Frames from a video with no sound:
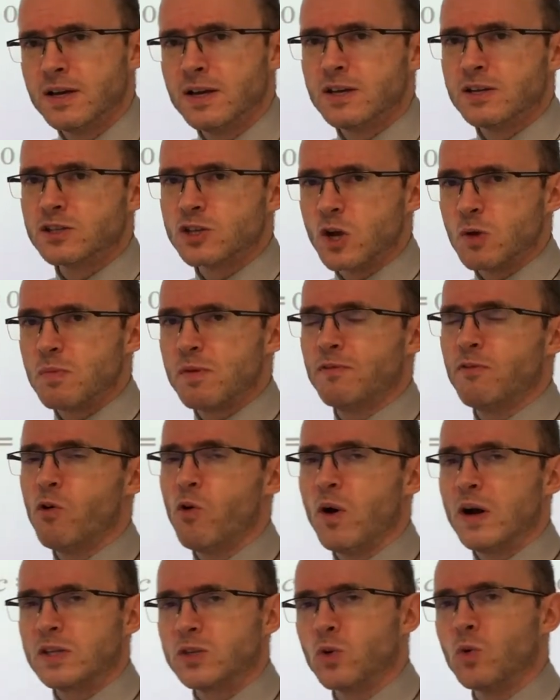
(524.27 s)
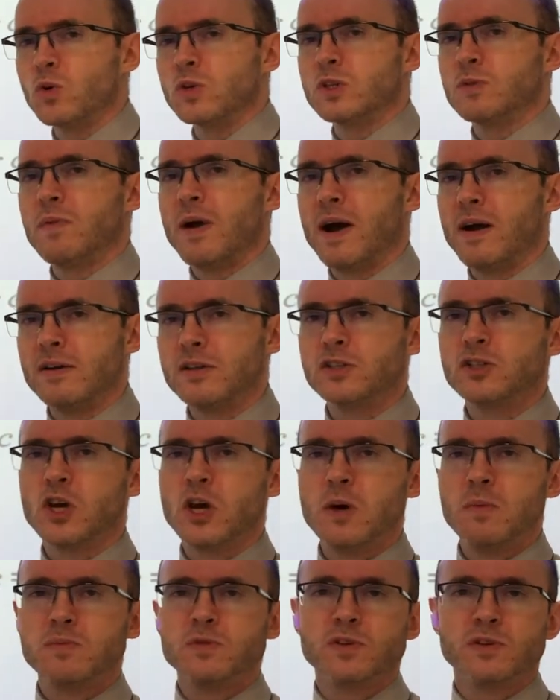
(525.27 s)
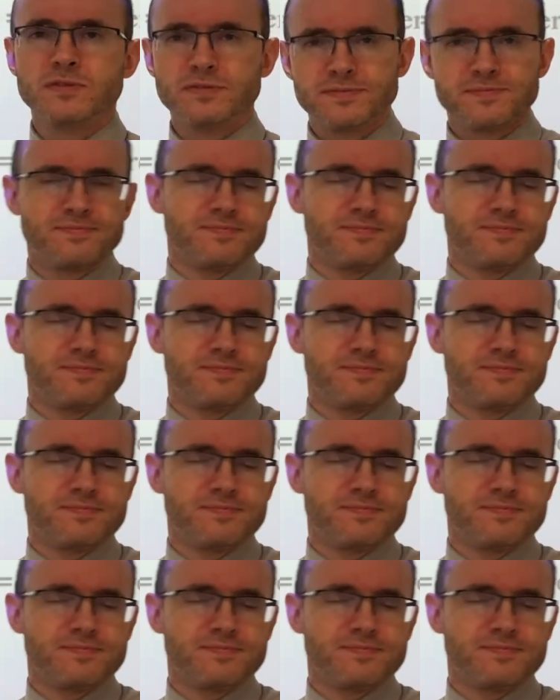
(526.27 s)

So before I talked about in terms of